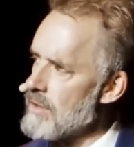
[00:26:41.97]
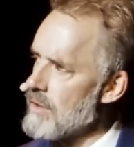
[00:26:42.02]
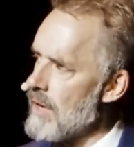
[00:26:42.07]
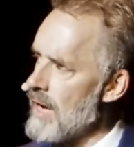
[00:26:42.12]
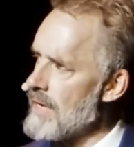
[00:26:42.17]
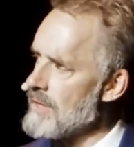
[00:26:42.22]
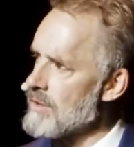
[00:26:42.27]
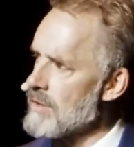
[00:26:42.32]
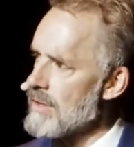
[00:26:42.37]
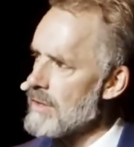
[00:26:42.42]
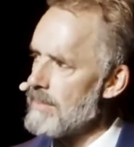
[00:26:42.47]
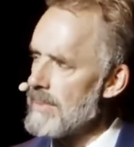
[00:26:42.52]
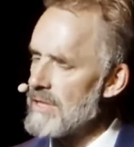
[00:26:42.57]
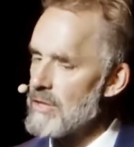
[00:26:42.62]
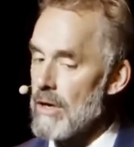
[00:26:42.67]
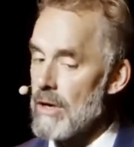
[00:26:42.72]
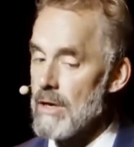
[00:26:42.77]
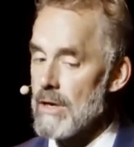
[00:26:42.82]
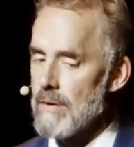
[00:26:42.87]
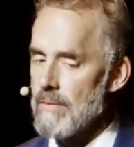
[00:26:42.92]
Your eyes are going to be
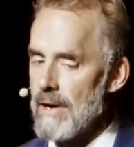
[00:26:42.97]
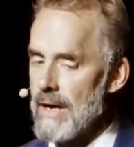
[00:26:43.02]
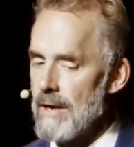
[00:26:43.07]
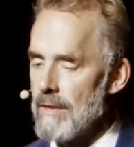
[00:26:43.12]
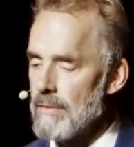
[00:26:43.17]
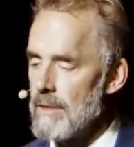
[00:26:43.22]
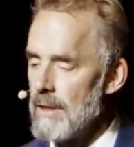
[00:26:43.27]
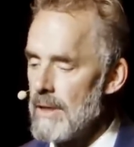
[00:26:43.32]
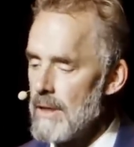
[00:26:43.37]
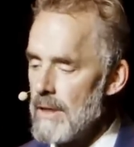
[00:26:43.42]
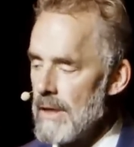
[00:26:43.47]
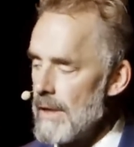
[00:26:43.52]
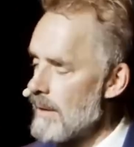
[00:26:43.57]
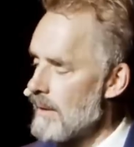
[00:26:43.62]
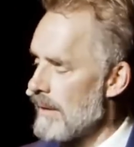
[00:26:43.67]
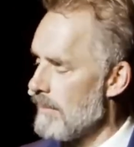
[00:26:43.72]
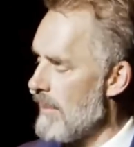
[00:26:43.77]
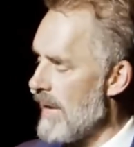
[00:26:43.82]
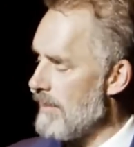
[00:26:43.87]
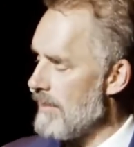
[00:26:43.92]
darting around,
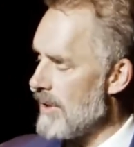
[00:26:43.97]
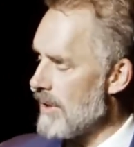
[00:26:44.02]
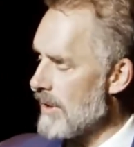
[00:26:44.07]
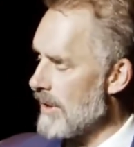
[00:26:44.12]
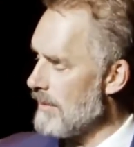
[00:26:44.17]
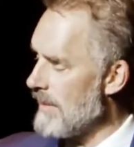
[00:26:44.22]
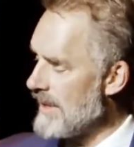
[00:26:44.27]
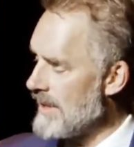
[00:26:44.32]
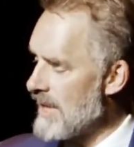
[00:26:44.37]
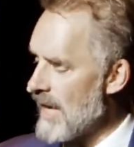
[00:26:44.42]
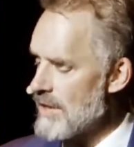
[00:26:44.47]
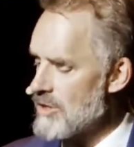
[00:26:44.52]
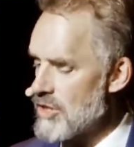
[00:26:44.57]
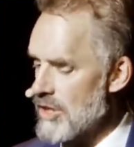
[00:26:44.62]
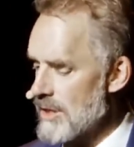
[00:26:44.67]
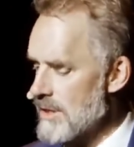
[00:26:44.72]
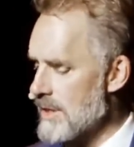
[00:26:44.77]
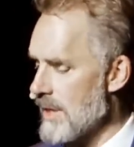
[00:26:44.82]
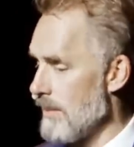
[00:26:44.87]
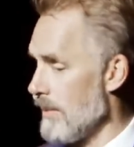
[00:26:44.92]
and maybe you're going to be
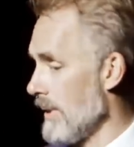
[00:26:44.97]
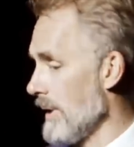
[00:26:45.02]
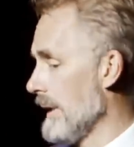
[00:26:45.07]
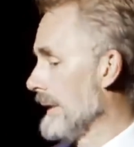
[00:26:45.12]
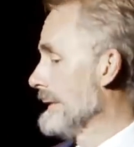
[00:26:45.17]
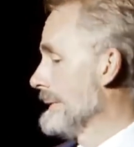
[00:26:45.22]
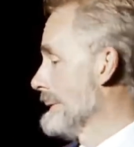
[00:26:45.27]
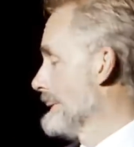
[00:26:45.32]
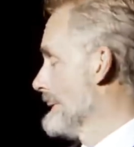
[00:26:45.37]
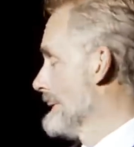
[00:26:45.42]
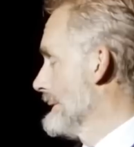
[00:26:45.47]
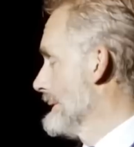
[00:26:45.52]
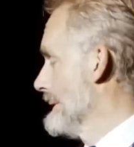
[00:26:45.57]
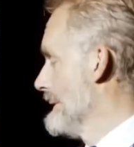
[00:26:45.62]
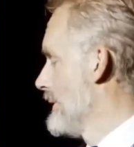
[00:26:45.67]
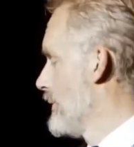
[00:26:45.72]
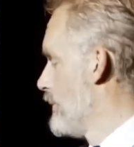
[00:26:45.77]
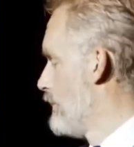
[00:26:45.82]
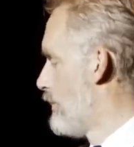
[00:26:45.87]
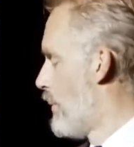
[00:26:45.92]
nudging someone
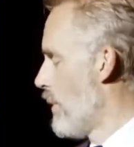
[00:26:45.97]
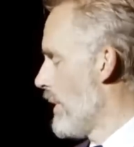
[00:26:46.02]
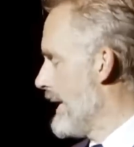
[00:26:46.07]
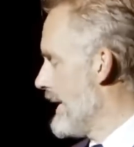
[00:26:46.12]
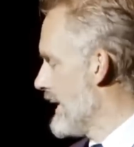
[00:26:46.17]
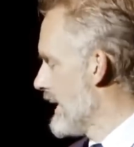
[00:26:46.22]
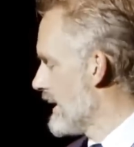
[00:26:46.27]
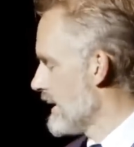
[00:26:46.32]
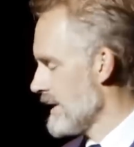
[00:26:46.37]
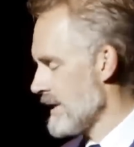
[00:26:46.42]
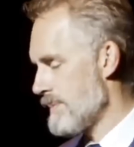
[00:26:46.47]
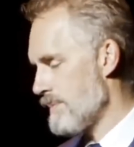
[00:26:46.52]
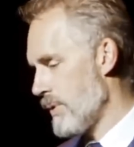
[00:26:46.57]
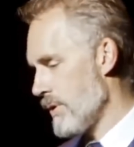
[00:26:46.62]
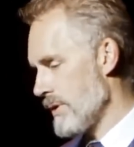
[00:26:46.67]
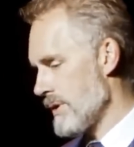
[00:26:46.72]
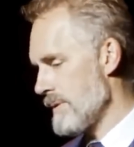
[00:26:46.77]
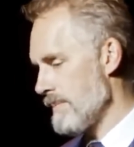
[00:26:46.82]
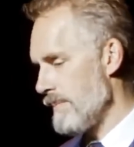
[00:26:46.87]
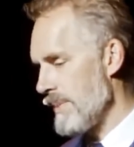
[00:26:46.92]
and, pointing at this
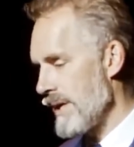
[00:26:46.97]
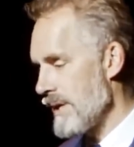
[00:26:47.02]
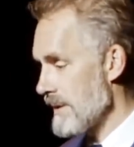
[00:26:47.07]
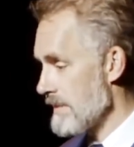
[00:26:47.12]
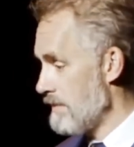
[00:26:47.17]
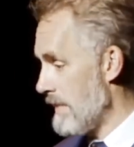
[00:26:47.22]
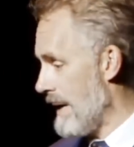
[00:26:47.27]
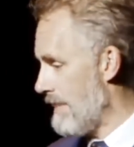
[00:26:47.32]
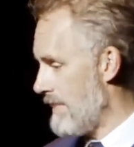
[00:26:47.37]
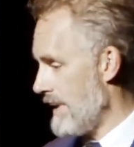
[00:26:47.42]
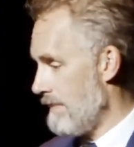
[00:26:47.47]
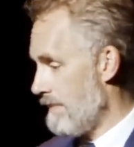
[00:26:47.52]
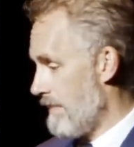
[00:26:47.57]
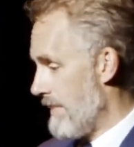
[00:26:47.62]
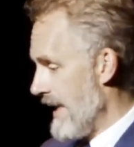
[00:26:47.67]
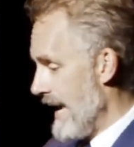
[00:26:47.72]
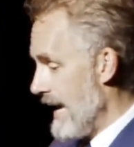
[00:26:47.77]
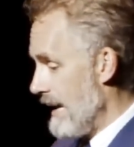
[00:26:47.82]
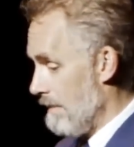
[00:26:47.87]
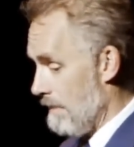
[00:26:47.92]
person because maybe
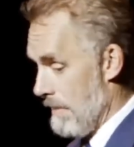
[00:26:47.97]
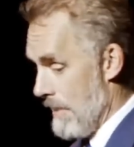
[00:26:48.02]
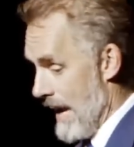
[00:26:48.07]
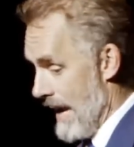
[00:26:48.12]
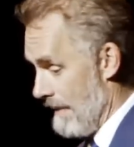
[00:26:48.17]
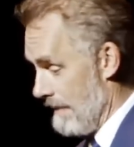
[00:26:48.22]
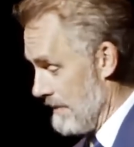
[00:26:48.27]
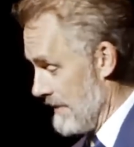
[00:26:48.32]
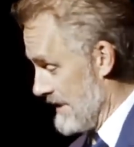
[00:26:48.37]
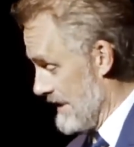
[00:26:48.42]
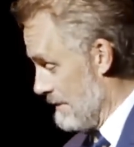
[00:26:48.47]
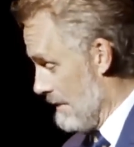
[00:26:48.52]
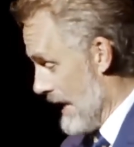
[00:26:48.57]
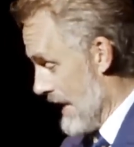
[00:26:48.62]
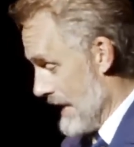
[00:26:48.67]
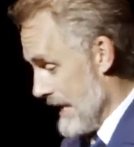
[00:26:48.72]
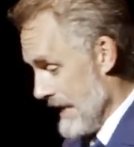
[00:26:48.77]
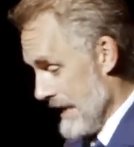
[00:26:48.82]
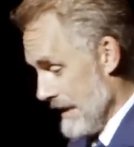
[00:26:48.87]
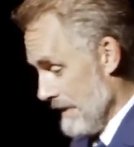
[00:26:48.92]
they have some
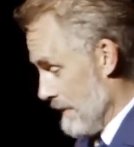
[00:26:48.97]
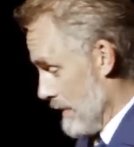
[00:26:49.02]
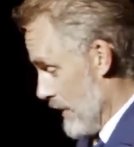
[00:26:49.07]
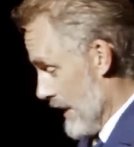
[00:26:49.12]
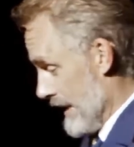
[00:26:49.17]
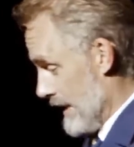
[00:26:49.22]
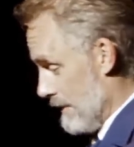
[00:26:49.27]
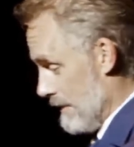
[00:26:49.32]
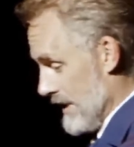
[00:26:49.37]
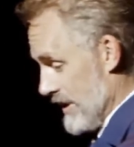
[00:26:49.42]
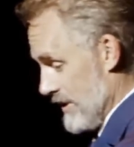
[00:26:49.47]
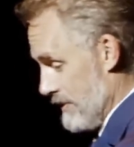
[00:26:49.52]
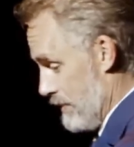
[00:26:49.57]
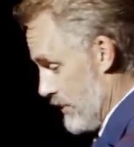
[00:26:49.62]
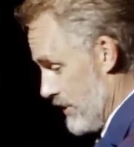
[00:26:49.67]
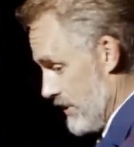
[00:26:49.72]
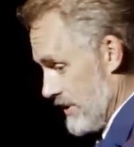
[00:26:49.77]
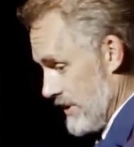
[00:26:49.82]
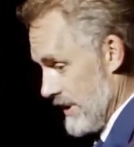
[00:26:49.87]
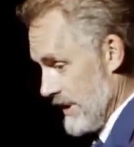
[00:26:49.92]
idea of what this
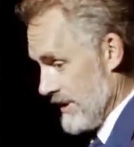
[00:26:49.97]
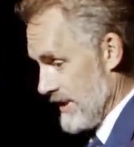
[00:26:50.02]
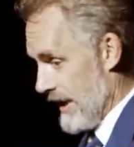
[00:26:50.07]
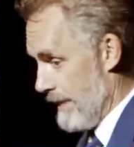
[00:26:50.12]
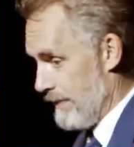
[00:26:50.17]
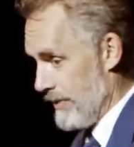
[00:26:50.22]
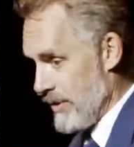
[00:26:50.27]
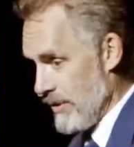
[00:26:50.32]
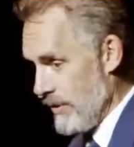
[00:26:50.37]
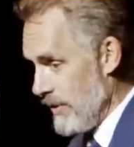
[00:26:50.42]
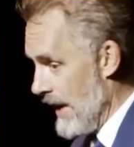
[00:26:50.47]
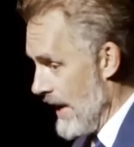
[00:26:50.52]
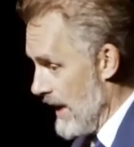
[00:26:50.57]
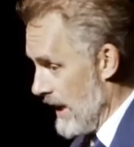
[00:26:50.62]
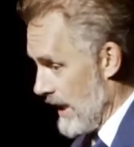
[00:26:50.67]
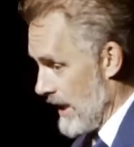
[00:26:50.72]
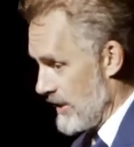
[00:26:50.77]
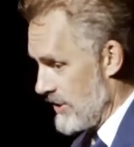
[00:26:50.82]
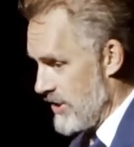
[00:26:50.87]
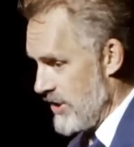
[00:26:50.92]
person is up to,
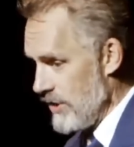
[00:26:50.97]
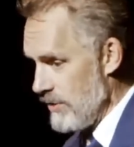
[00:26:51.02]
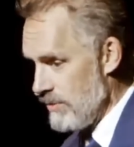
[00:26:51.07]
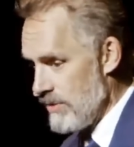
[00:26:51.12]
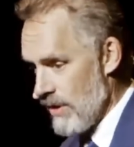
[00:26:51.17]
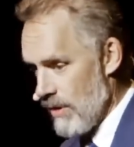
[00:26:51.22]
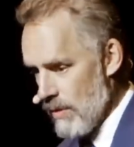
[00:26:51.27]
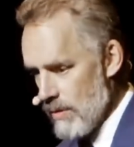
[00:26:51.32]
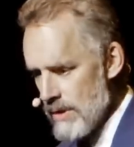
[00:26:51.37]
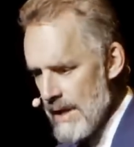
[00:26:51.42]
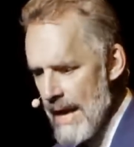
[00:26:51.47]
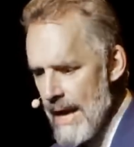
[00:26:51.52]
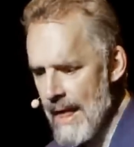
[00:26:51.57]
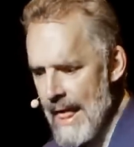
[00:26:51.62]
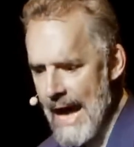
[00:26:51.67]
because you don't.